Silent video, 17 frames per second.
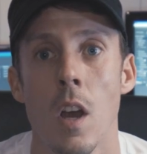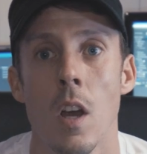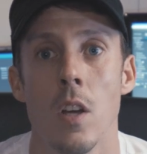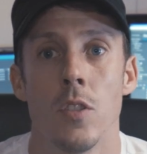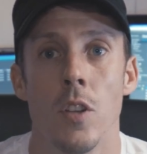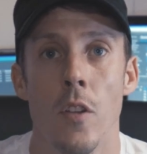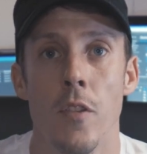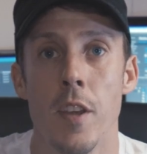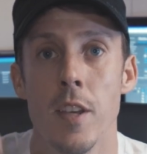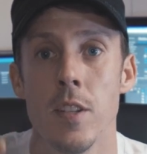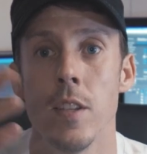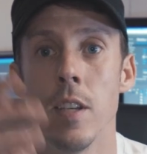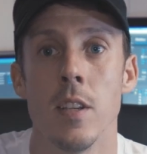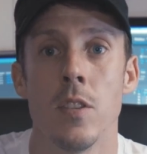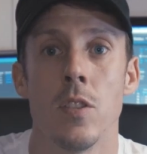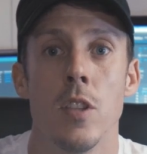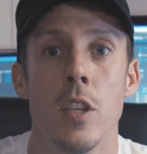So this
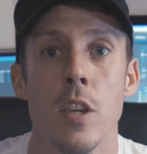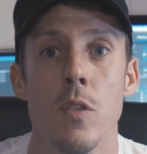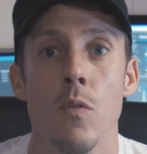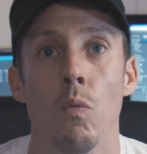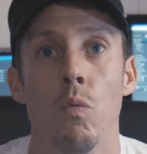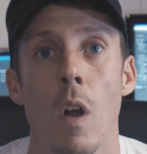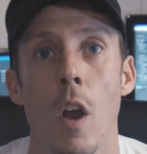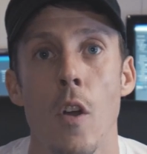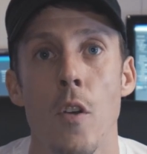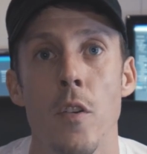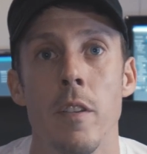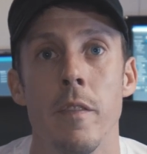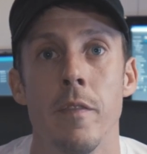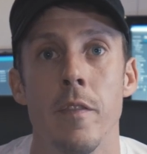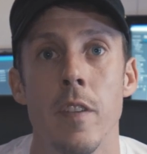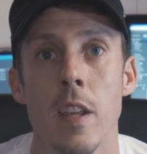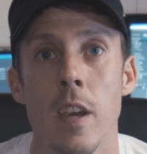is the
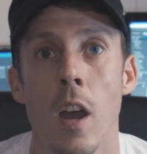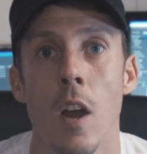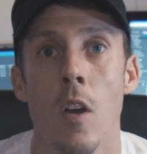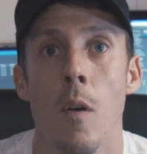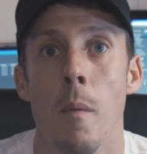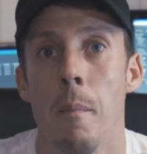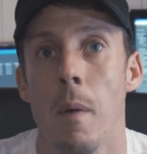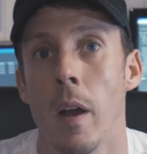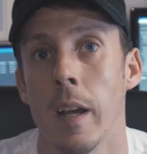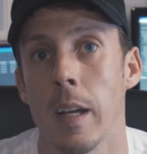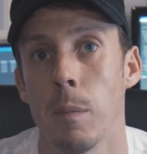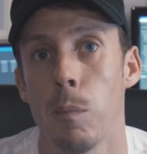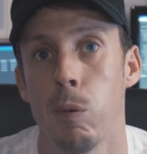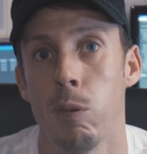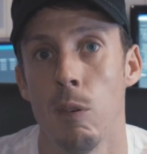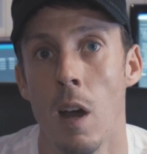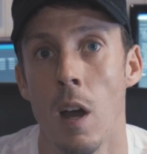Rode VMic
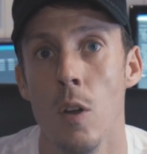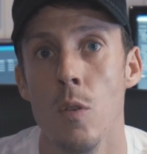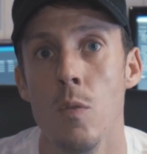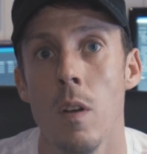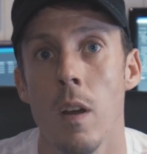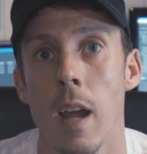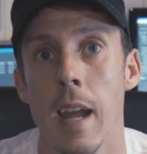Pro.